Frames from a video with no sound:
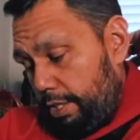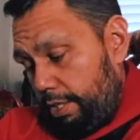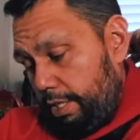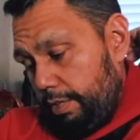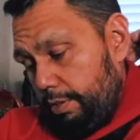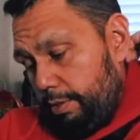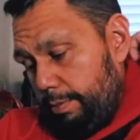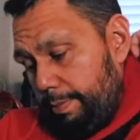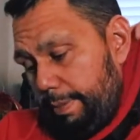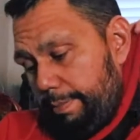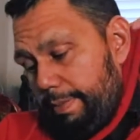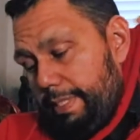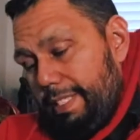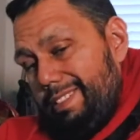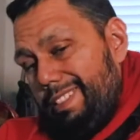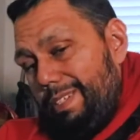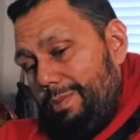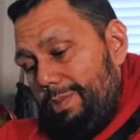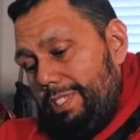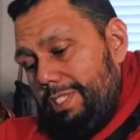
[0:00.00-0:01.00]
hurt a little bit
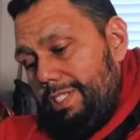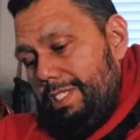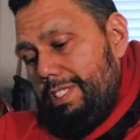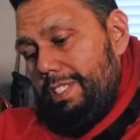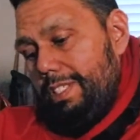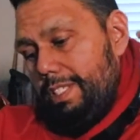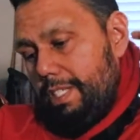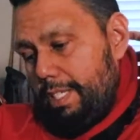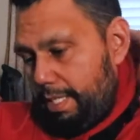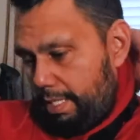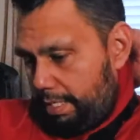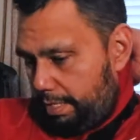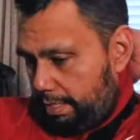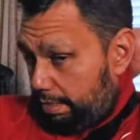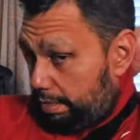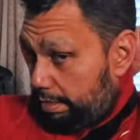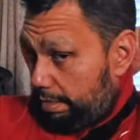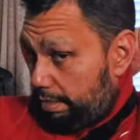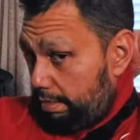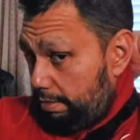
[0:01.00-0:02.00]
because I was
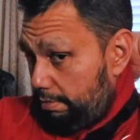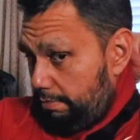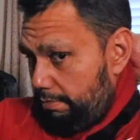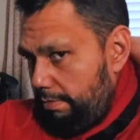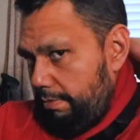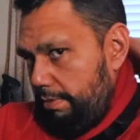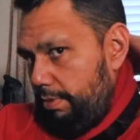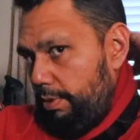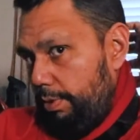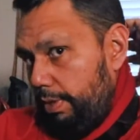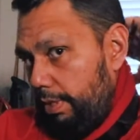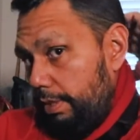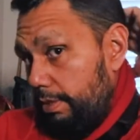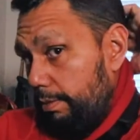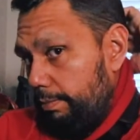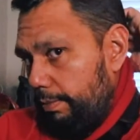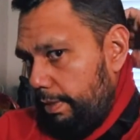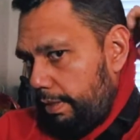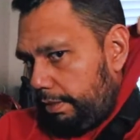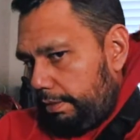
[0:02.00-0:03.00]
doing
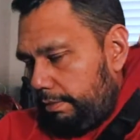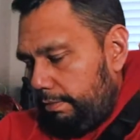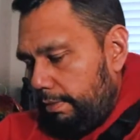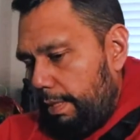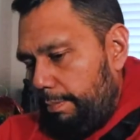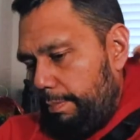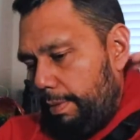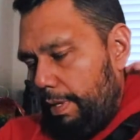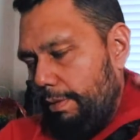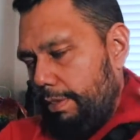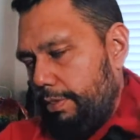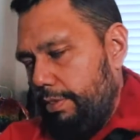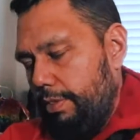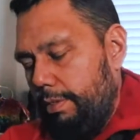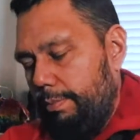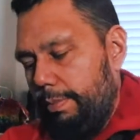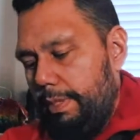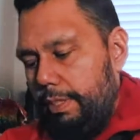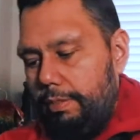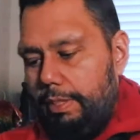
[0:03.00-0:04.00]
something I probably
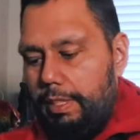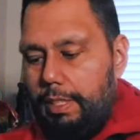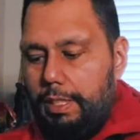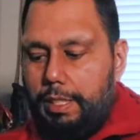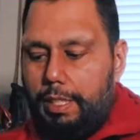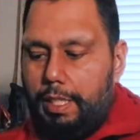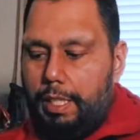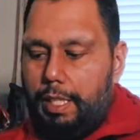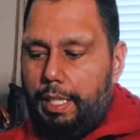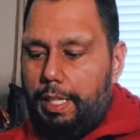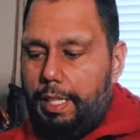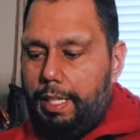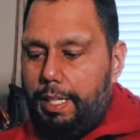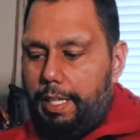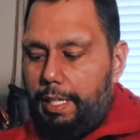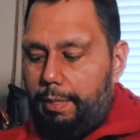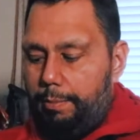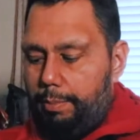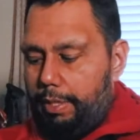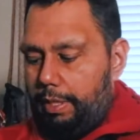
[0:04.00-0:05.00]
shouldn't have been doing,
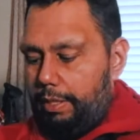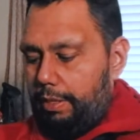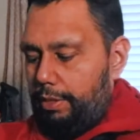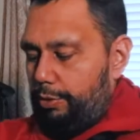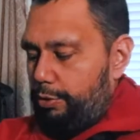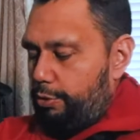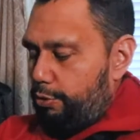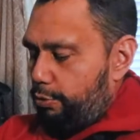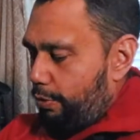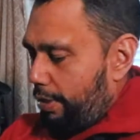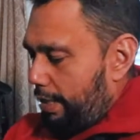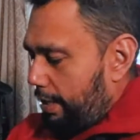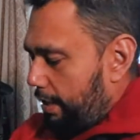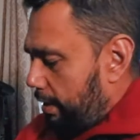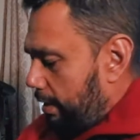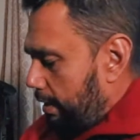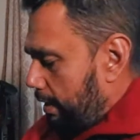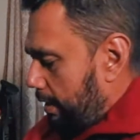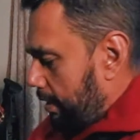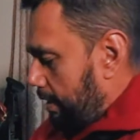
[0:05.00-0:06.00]
putting a little strain
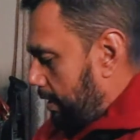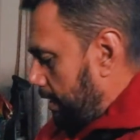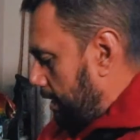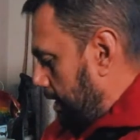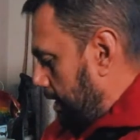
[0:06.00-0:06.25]
on it,